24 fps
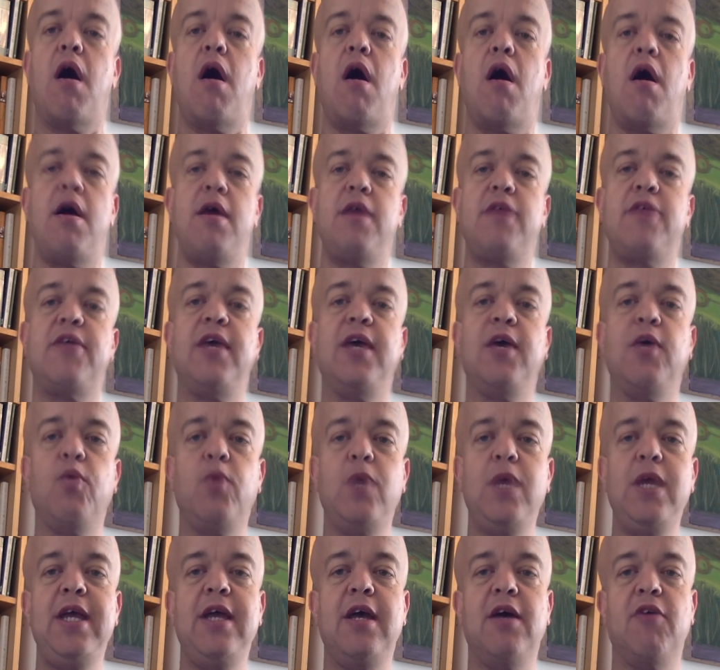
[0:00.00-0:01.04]
I think
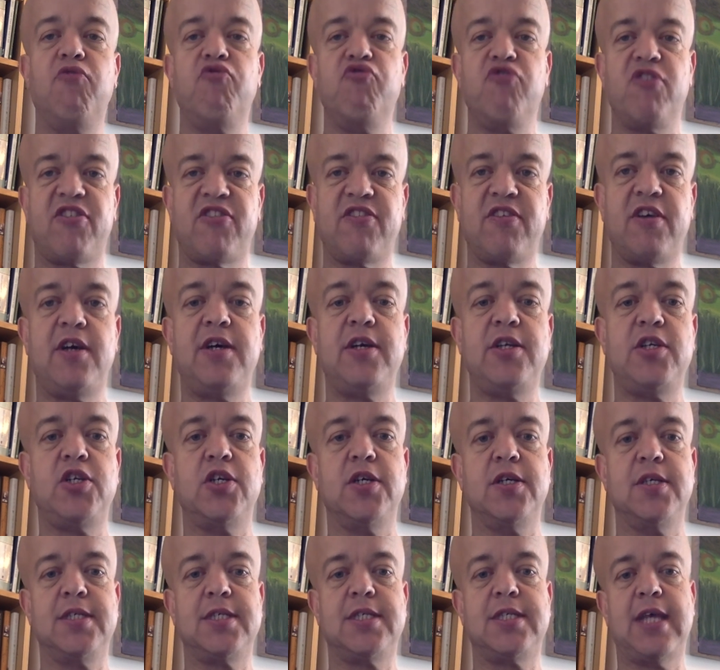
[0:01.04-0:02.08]
we
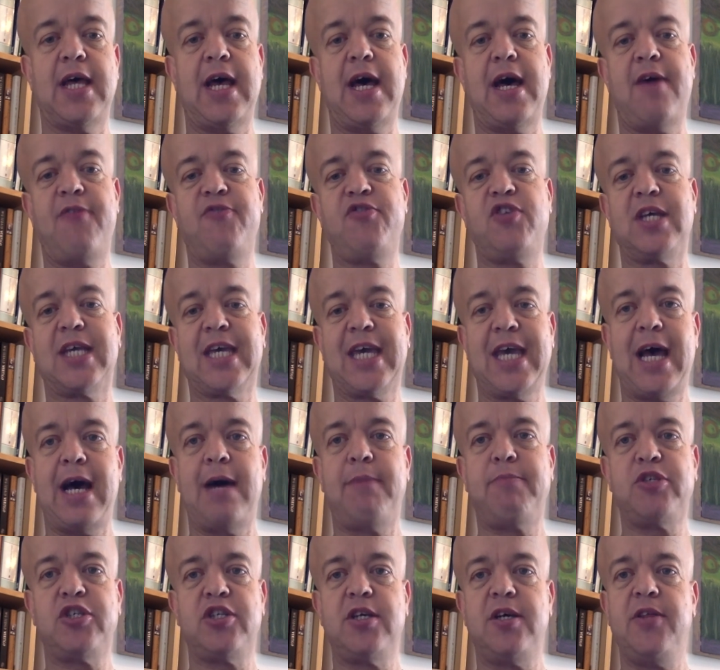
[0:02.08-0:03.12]
researchers have to
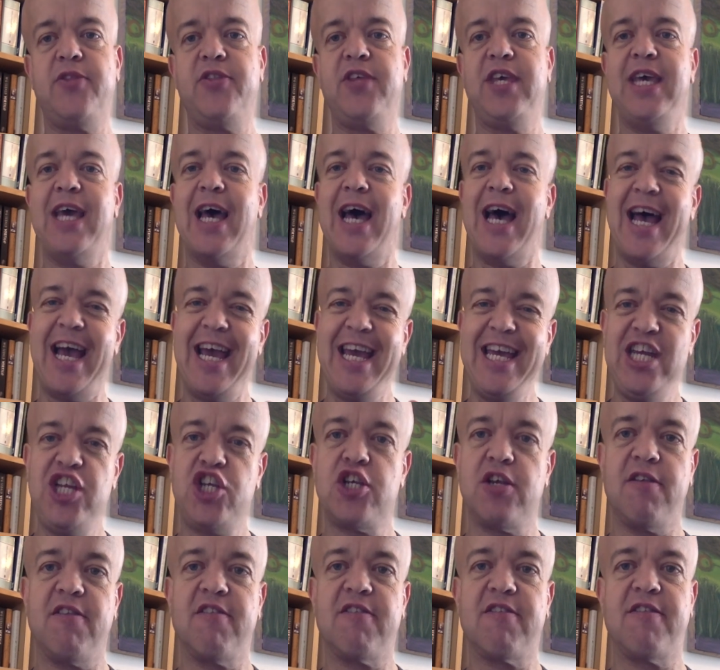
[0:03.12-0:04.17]
capture the
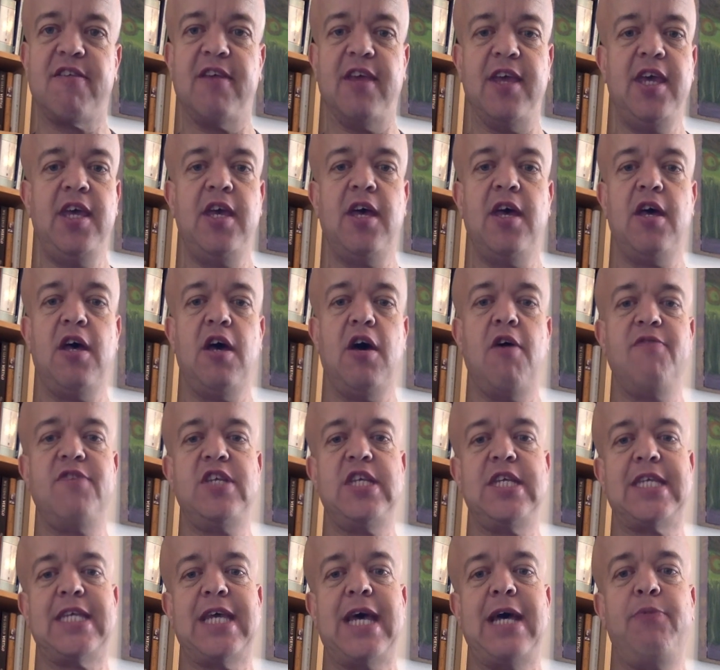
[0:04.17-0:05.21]
agency of
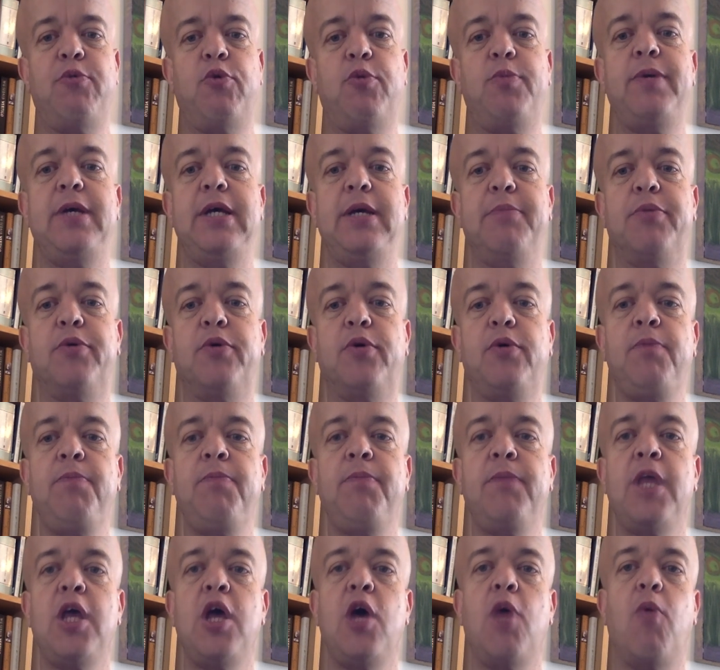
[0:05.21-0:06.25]
disabled people
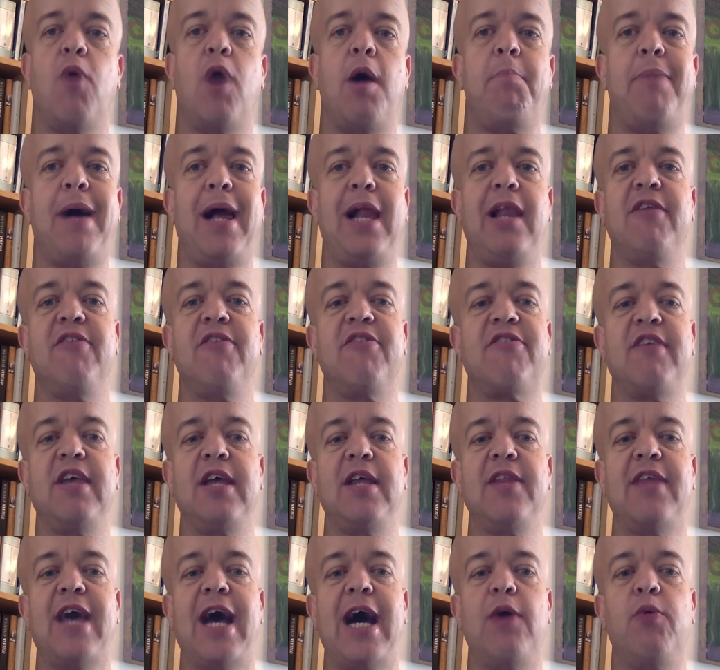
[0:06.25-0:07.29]
while
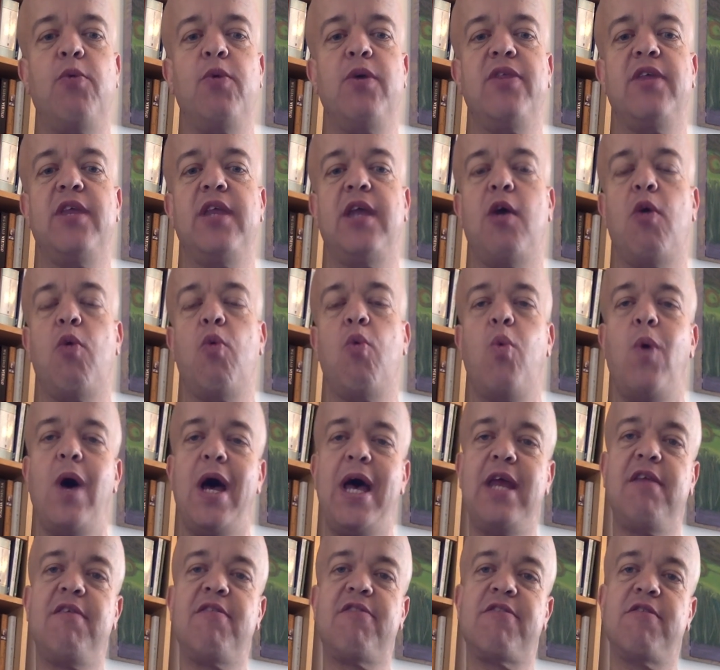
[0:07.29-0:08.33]
balancing that with an
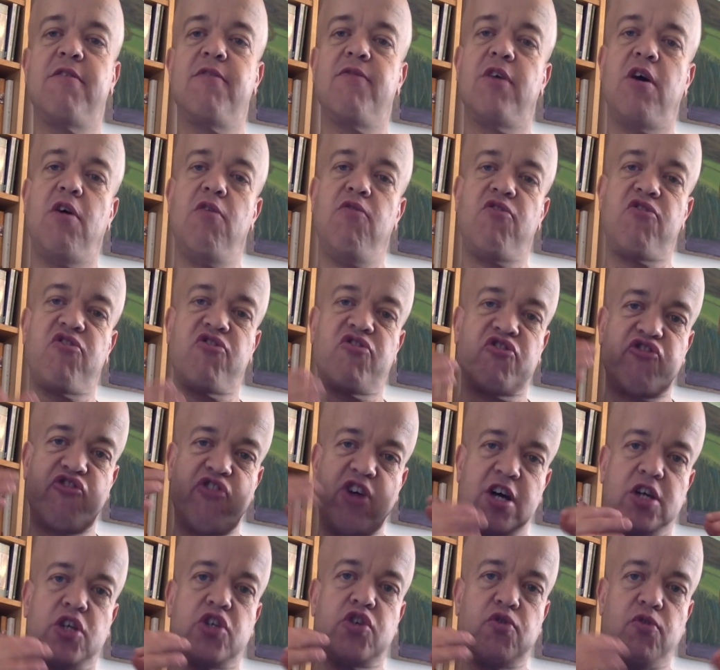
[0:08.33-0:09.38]
awareness of those
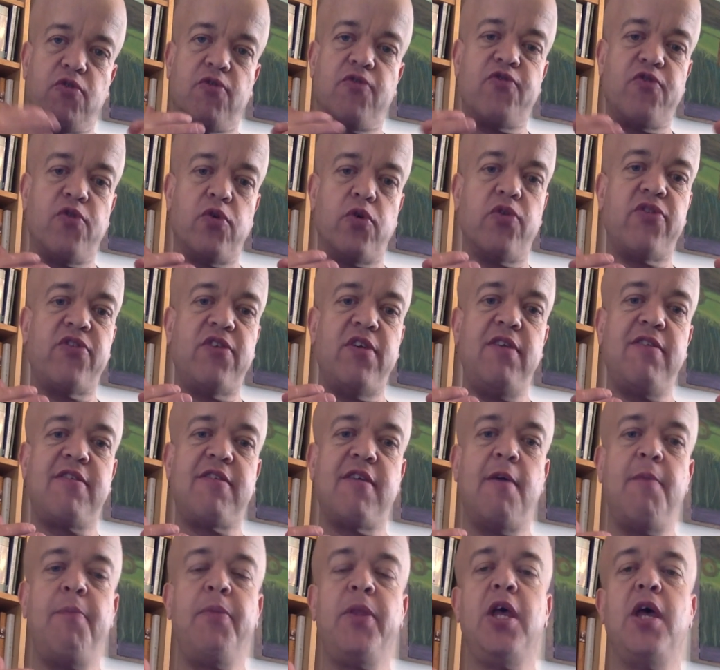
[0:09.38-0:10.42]
structural
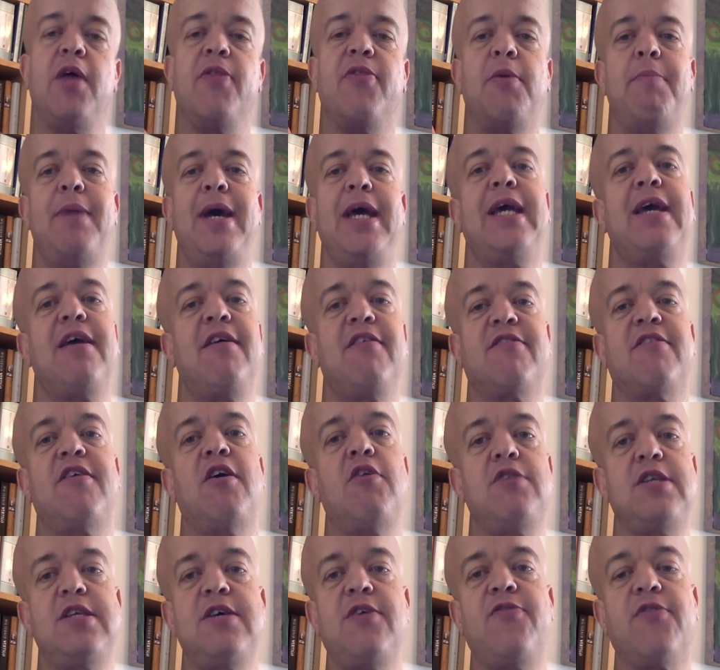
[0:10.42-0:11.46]
forces that make it
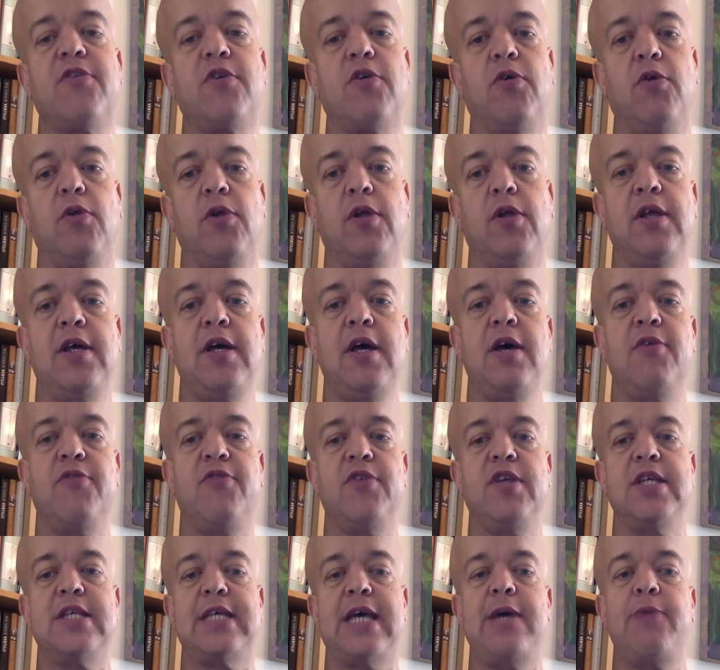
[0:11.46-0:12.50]
so difficult for
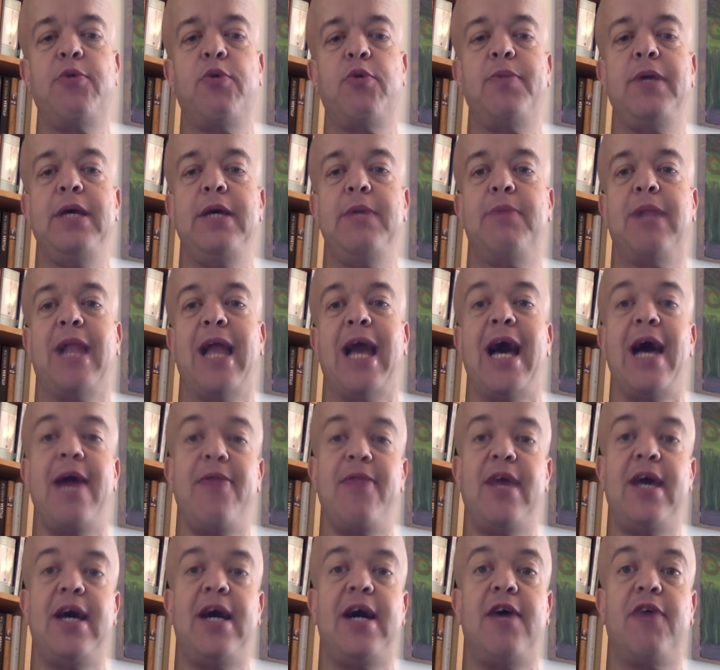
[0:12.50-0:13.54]
disabled people and
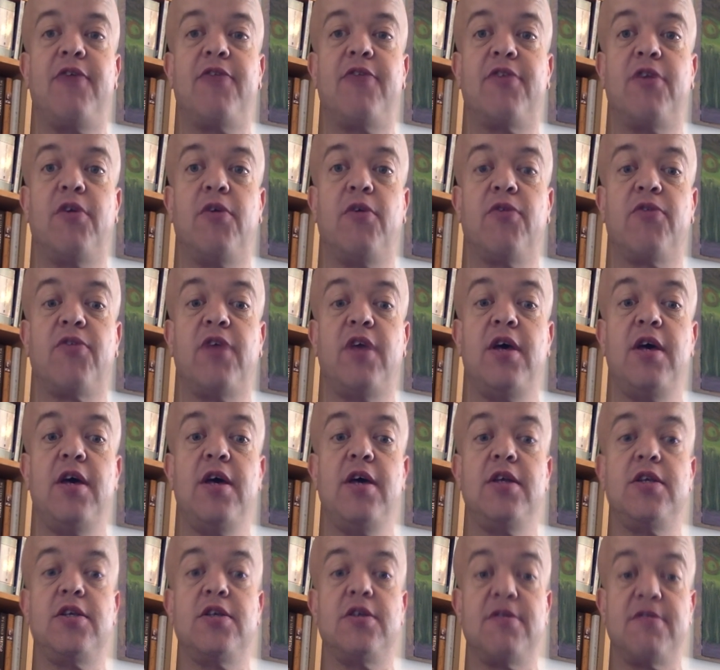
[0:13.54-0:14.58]
their households
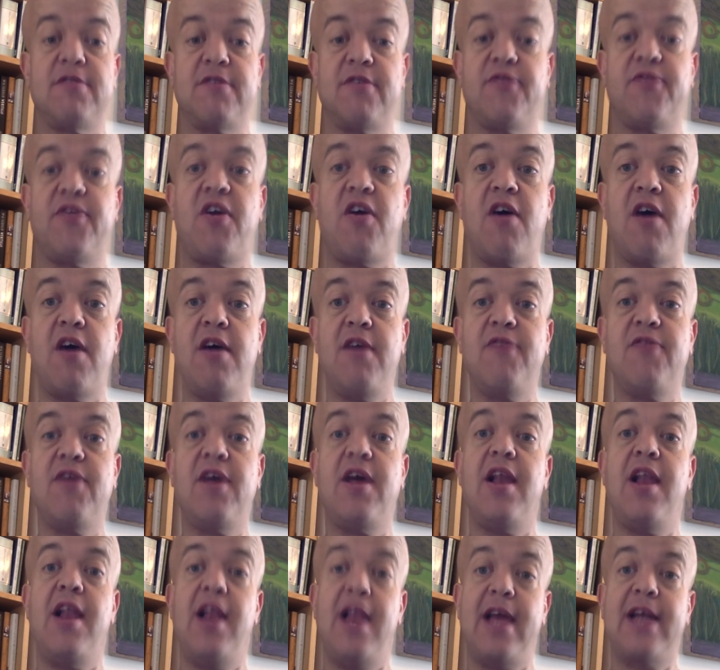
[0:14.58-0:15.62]
to survive,
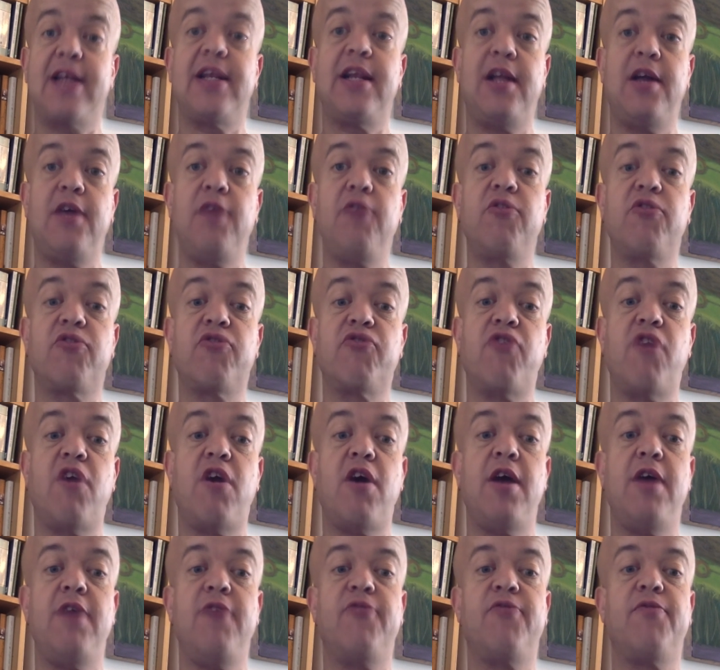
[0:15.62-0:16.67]
let alone
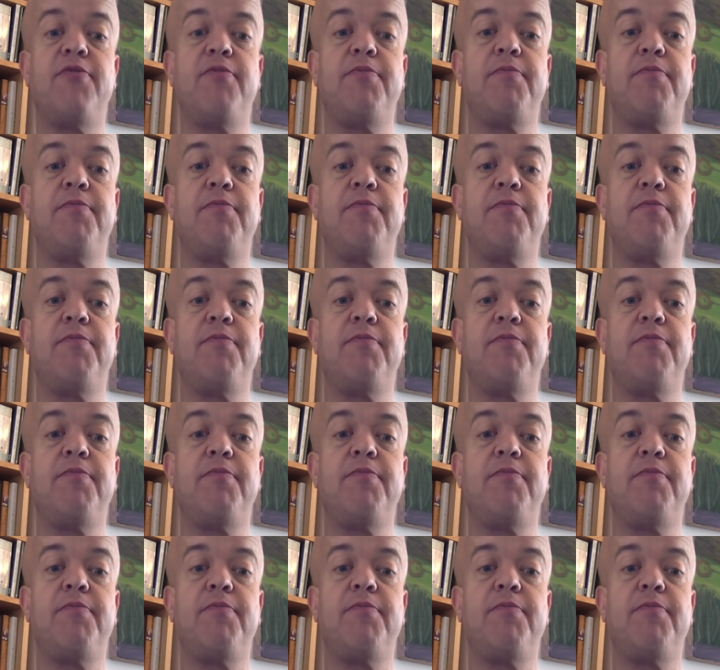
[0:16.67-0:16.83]
thrive.